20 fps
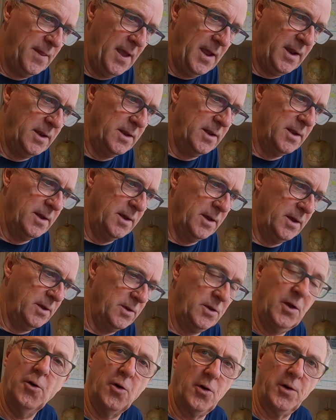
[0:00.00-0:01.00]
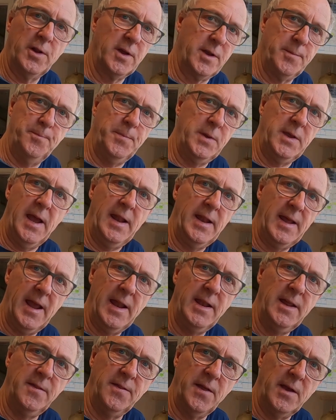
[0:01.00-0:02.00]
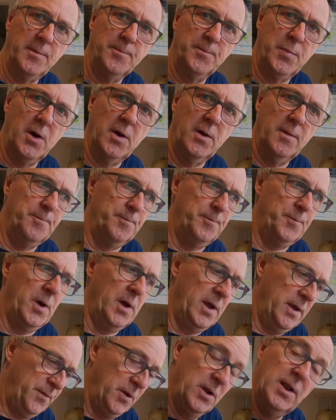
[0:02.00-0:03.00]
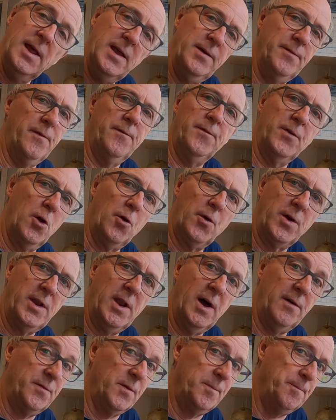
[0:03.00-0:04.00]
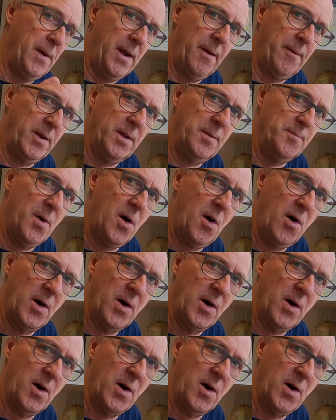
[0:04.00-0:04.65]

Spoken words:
then you're not going to be getting anything. But if you leave it for long enough, and bearing in